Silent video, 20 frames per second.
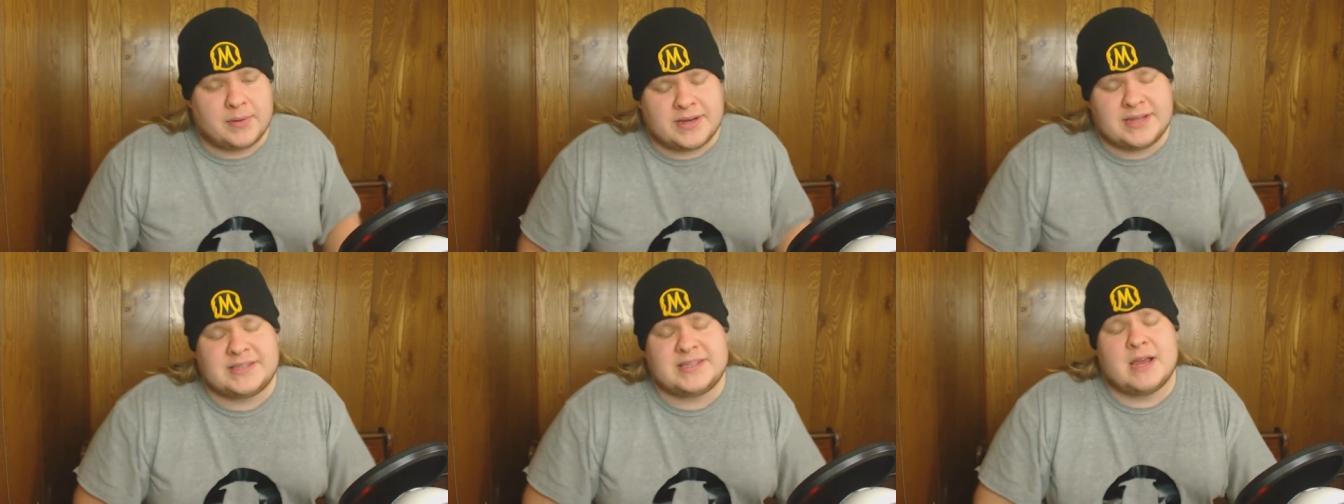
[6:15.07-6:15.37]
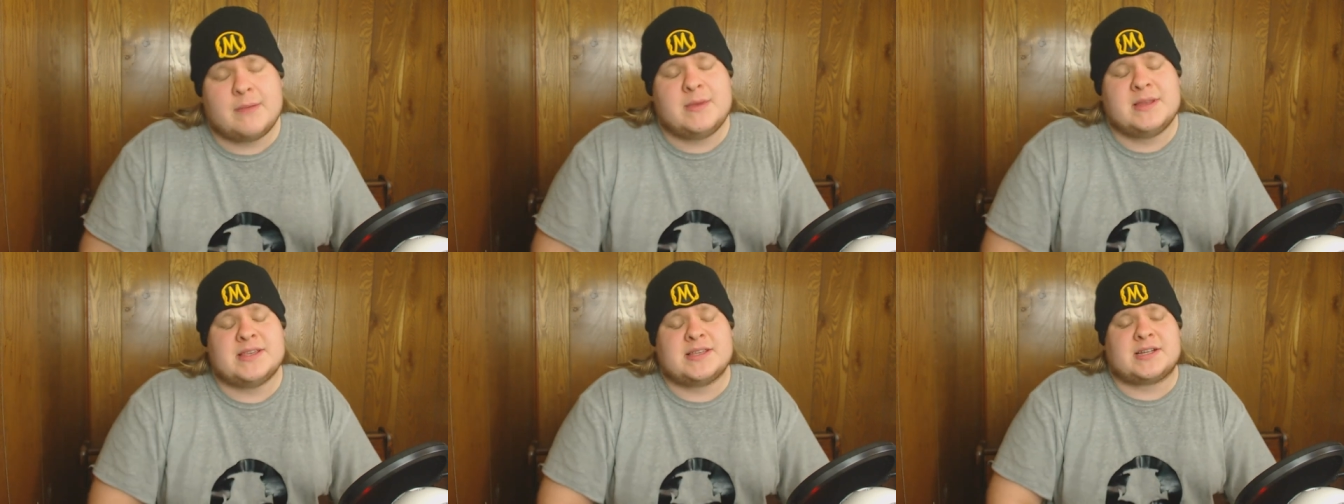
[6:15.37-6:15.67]
but he
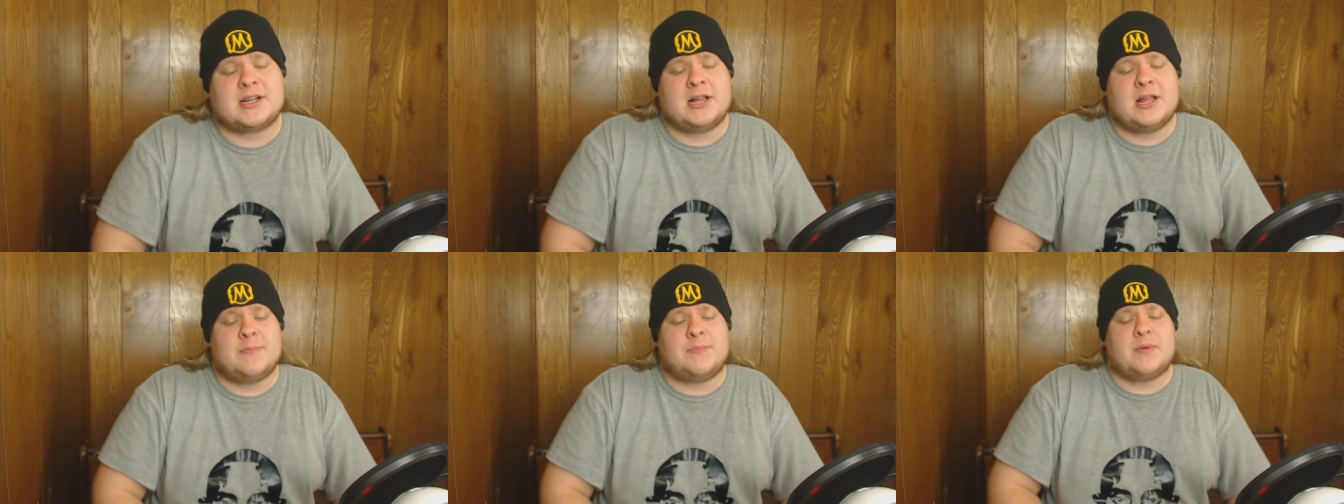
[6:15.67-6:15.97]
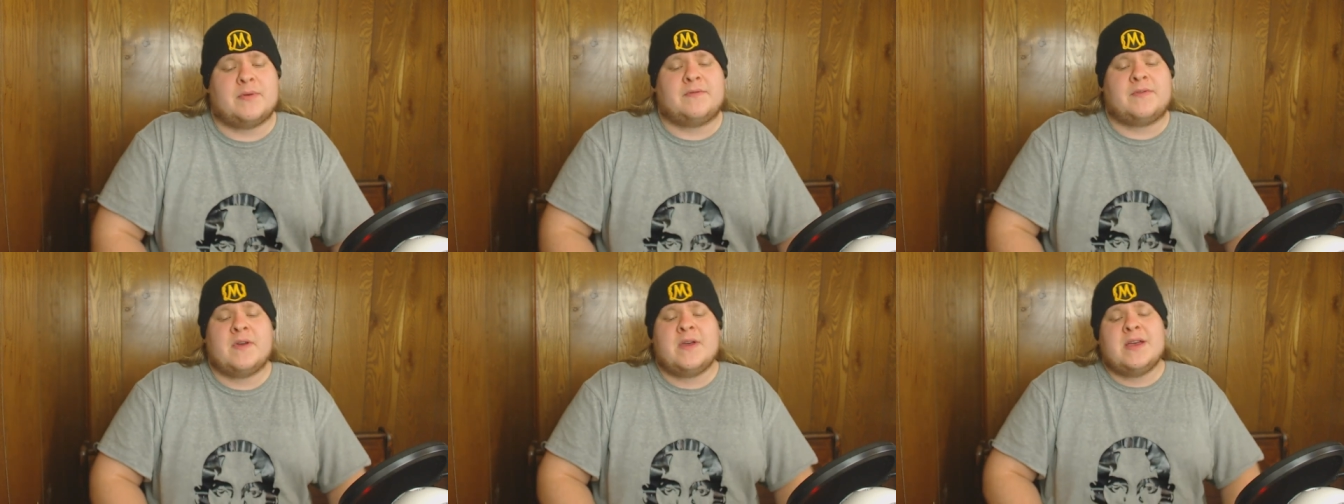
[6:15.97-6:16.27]
sent me this
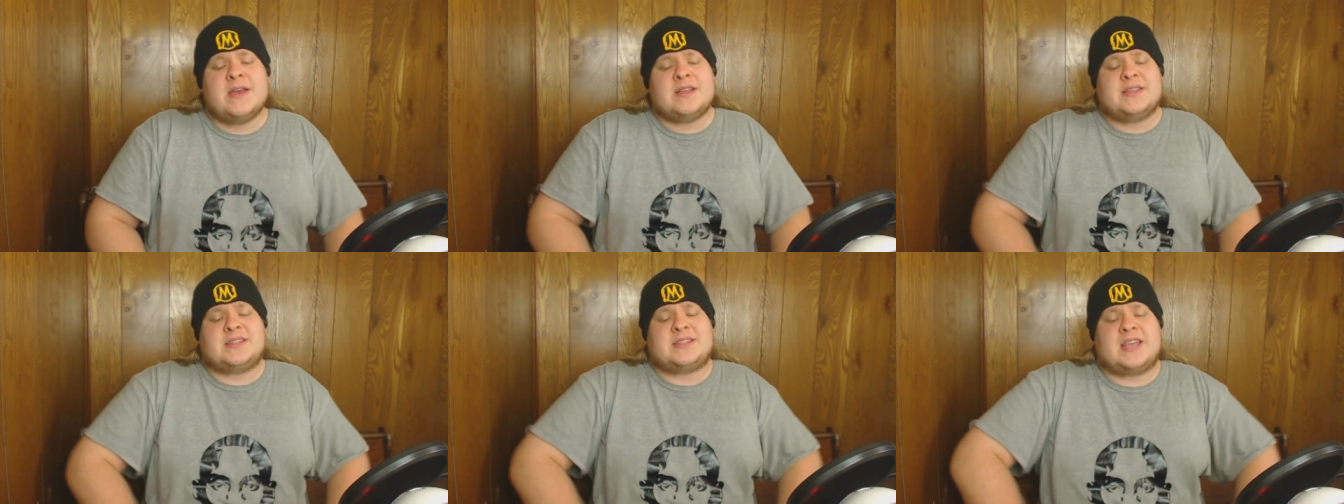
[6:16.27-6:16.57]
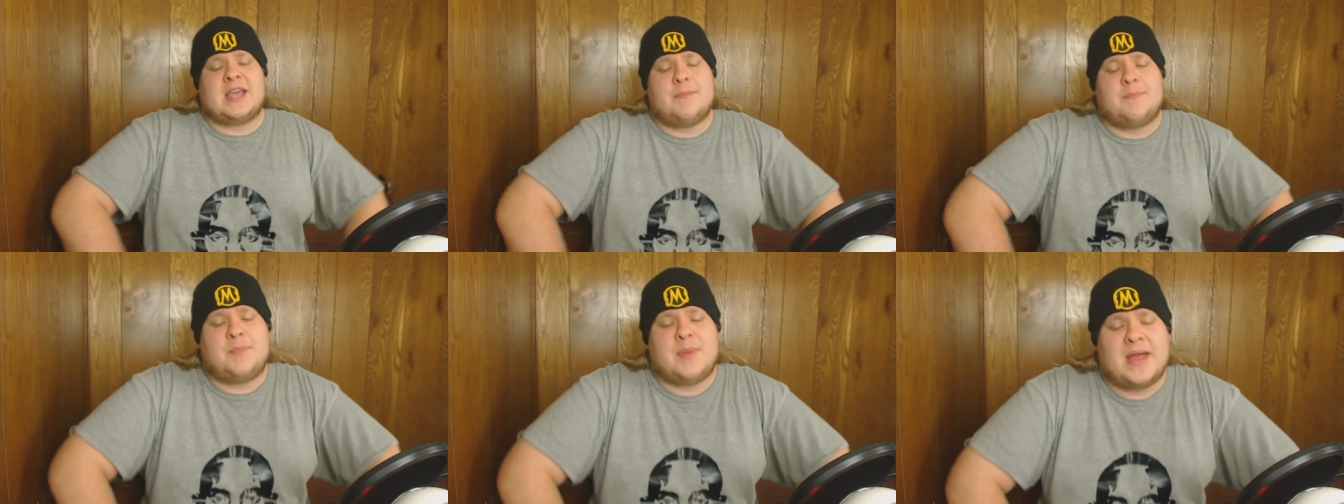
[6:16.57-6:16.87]
clip of
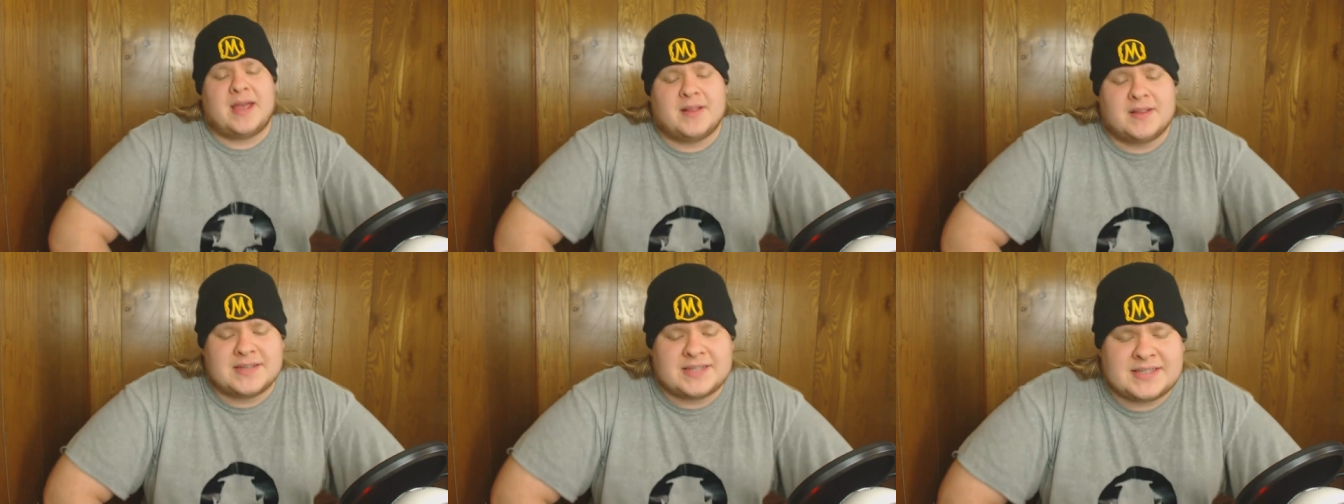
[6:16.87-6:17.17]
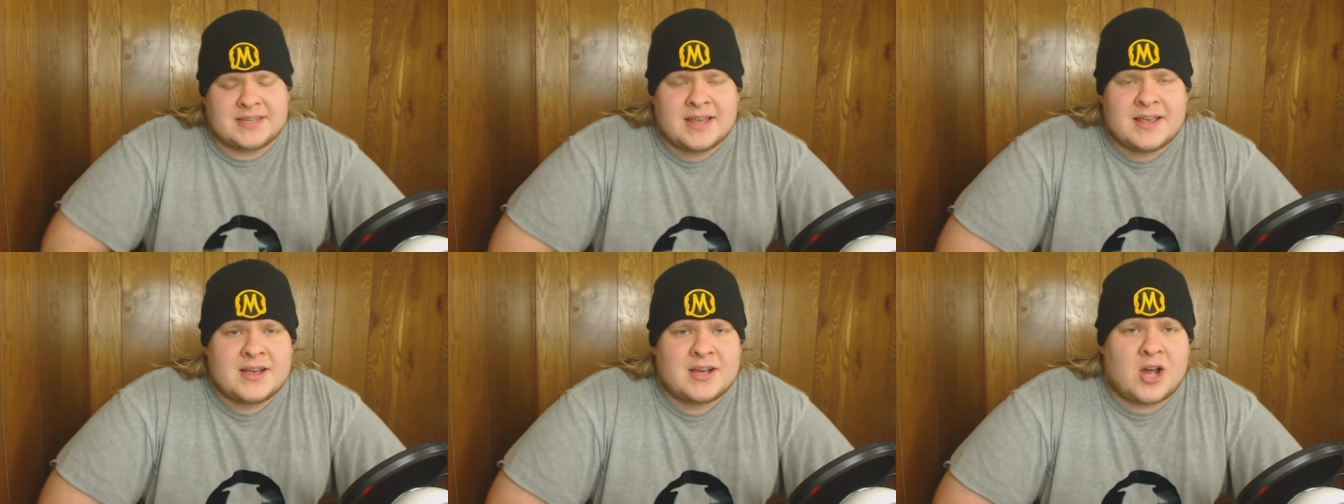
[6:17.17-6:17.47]
Skip
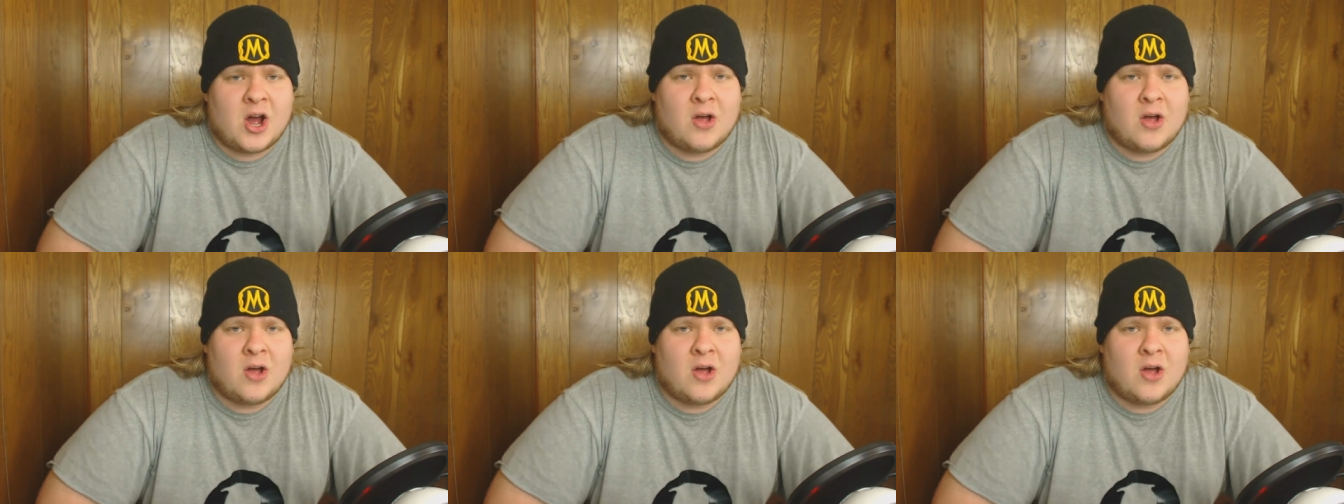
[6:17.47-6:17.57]
Bayless